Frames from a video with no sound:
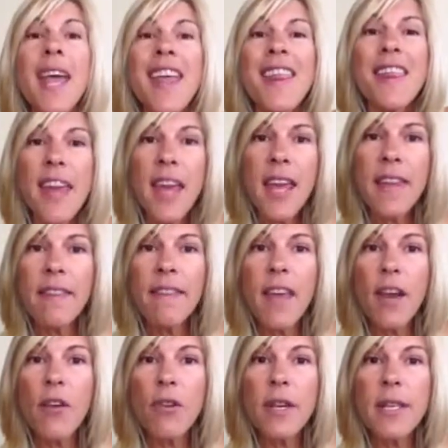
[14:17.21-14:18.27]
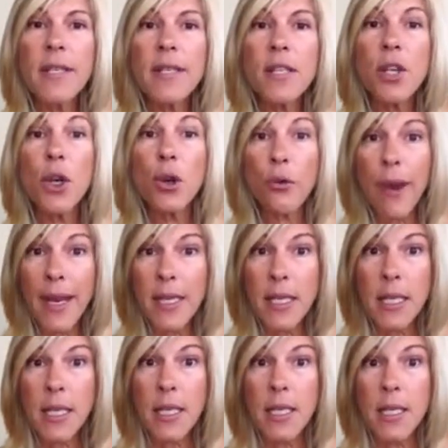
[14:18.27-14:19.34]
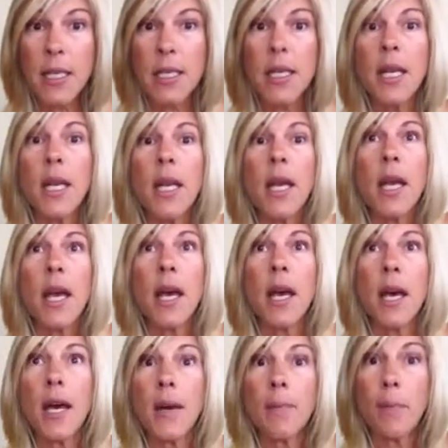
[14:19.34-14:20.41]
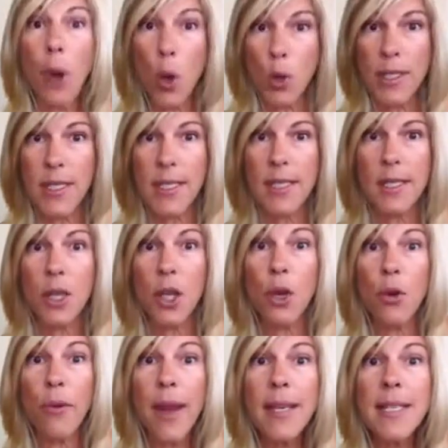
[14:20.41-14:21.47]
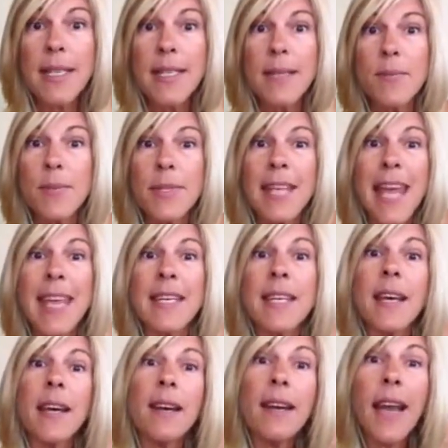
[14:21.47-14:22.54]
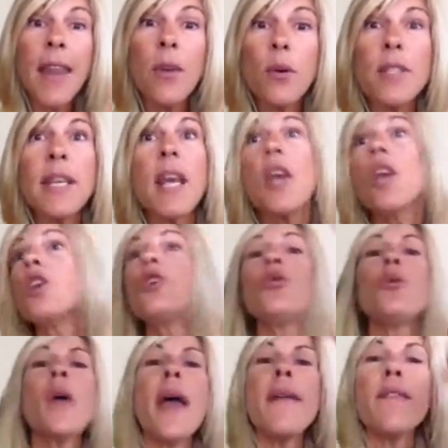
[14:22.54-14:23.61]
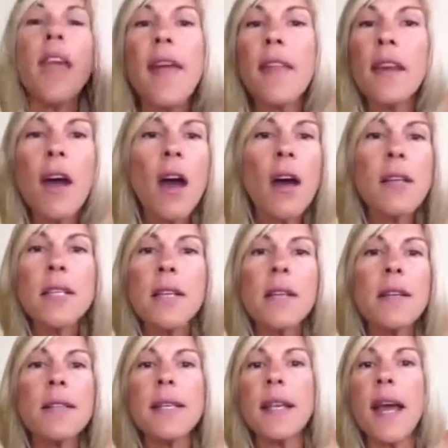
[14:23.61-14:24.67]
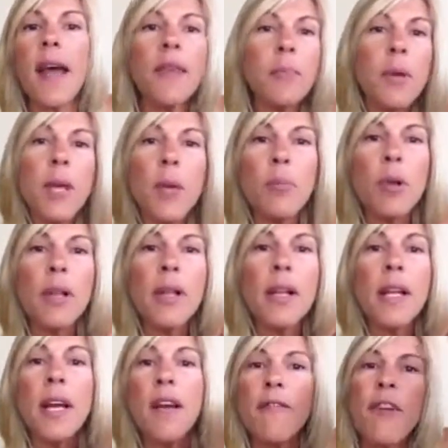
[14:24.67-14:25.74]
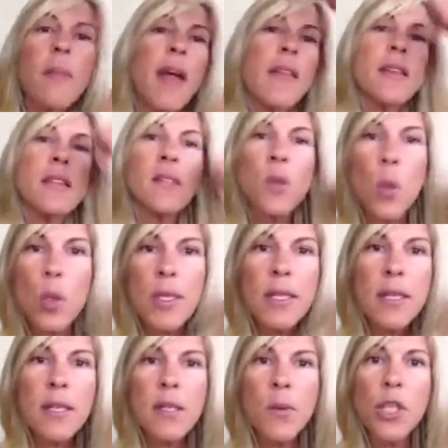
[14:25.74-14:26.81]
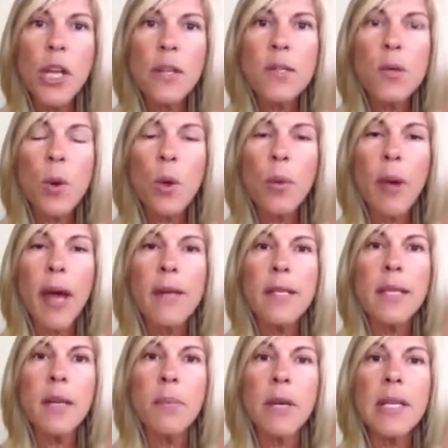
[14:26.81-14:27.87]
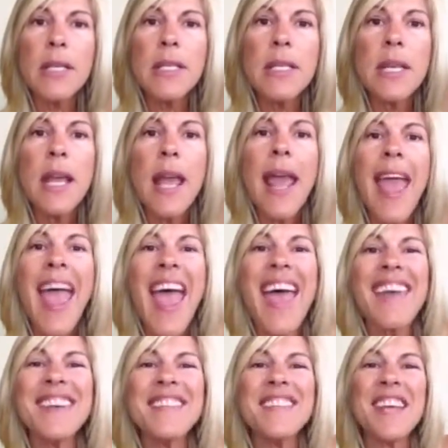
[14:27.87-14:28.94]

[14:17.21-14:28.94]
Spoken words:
Then there is curated posts, curated data. In other words, you have gathered articles that other people from other sources, which I'll talk about in a bit, and